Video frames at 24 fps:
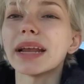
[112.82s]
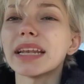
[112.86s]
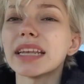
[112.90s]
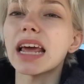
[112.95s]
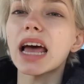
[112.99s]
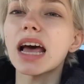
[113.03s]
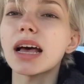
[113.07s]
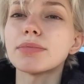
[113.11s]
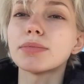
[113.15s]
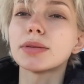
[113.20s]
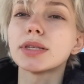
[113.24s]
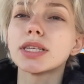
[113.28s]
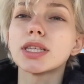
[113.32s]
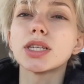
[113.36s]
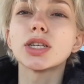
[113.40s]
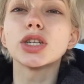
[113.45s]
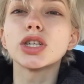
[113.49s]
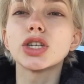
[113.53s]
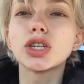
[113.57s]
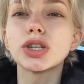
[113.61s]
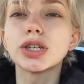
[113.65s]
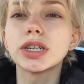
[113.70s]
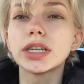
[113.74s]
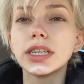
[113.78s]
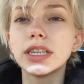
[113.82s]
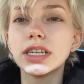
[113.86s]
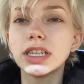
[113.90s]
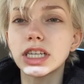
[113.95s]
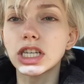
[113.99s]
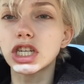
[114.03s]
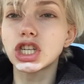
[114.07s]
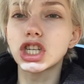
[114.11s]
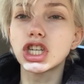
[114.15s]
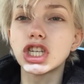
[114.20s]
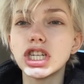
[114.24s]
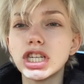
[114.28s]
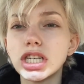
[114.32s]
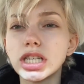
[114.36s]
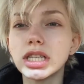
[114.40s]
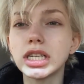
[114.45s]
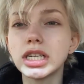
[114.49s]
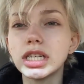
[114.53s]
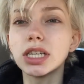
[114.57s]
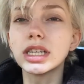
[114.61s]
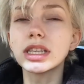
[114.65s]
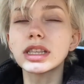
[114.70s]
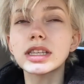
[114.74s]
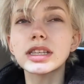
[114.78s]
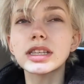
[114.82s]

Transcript: top surgery and shiznit.